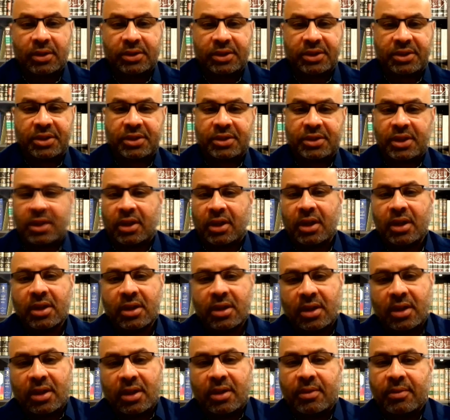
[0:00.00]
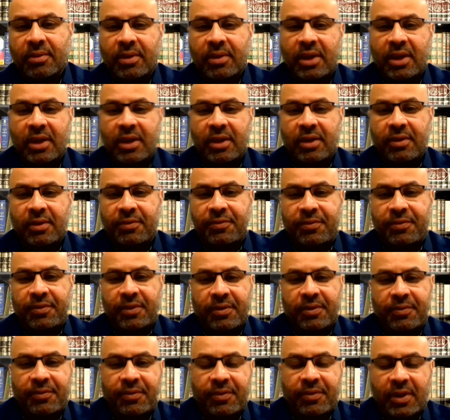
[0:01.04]
zara uh, if
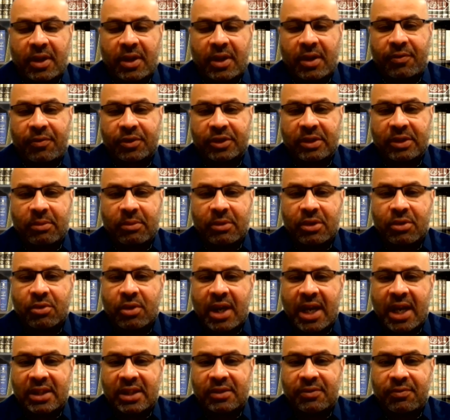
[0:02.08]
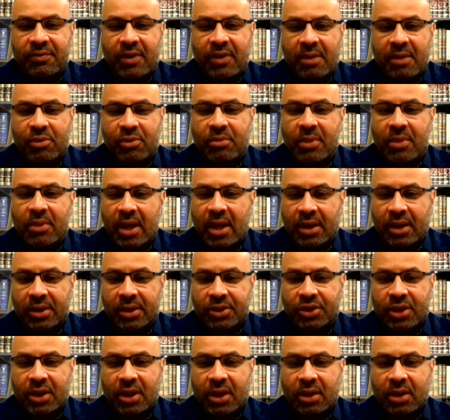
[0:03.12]
if uh, for someone who has
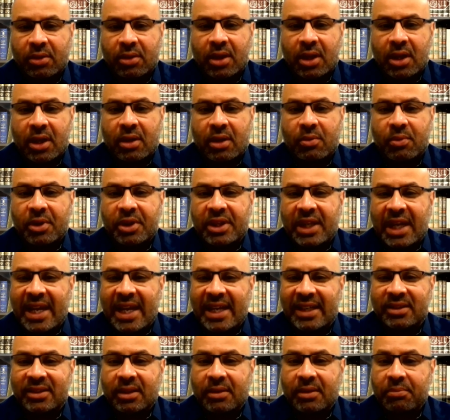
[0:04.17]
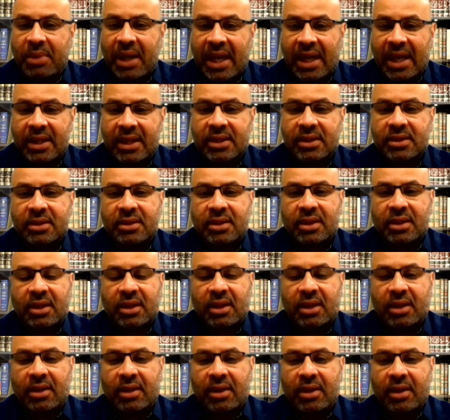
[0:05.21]
fibromyalgia with aches and pains
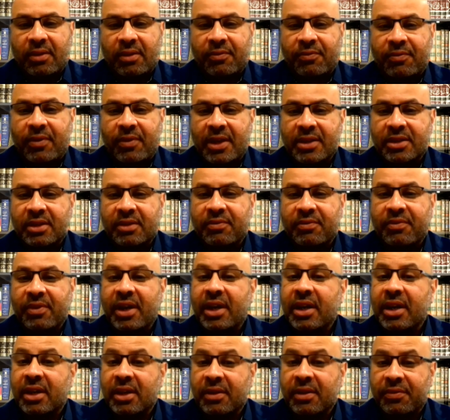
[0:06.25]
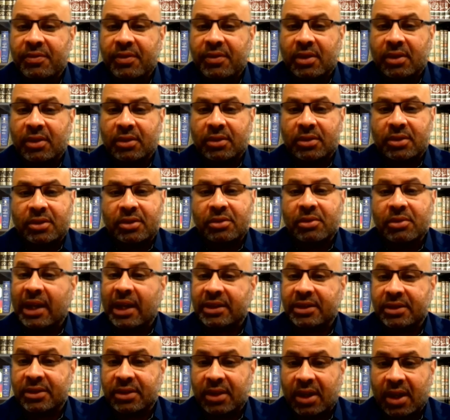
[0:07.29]
uh, and finds it very difficult to
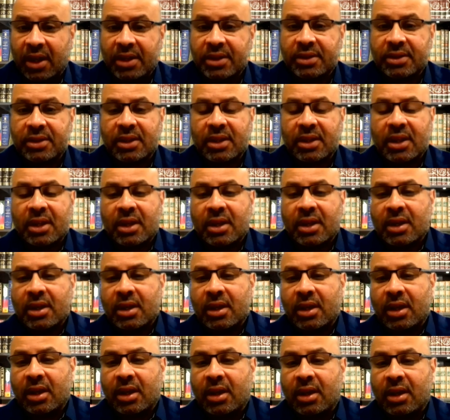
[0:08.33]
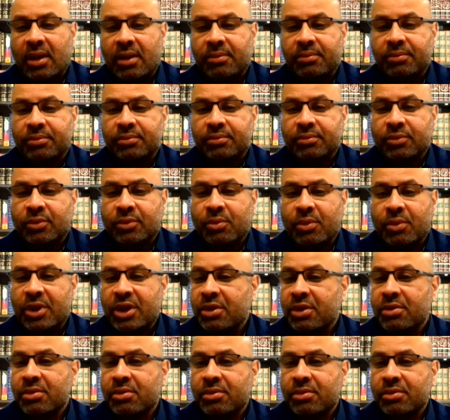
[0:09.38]
exercise um, what do
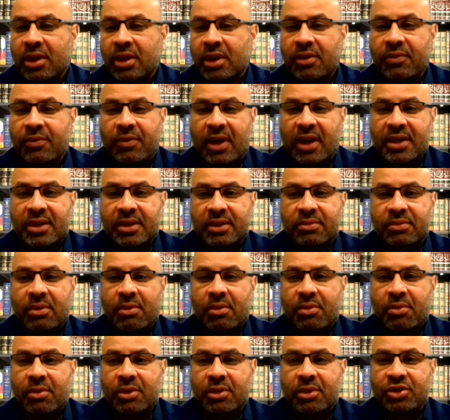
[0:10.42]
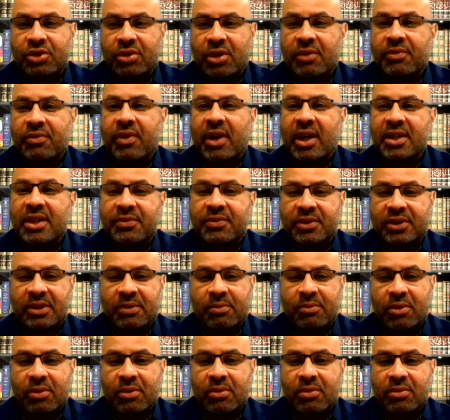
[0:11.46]
you advise? Well, what's your advice for
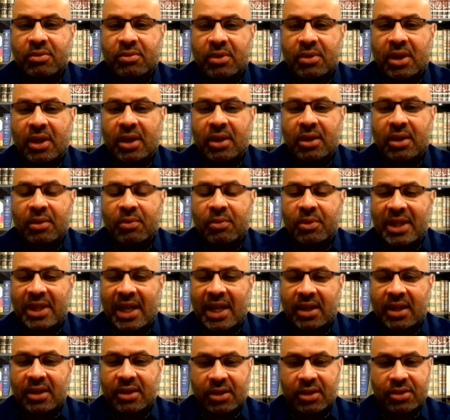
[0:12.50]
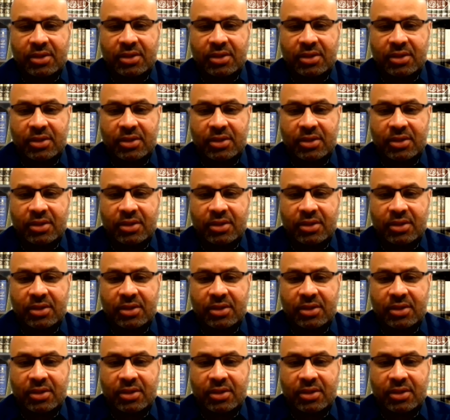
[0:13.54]
someone uh, with that condition?